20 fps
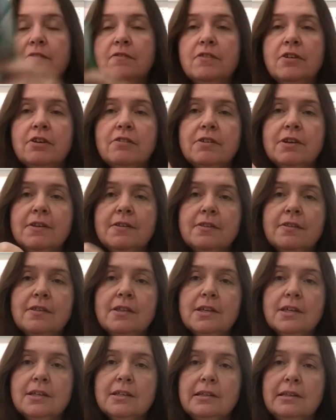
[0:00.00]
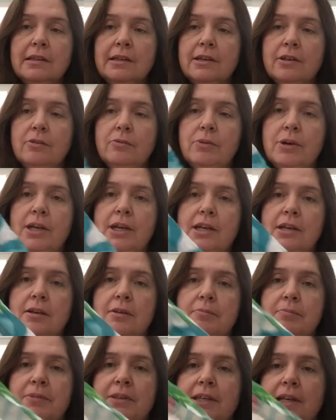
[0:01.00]
very thin, lightweight,
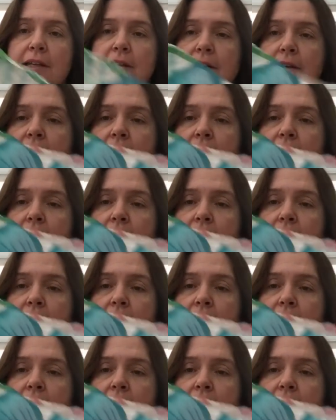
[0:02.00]
yet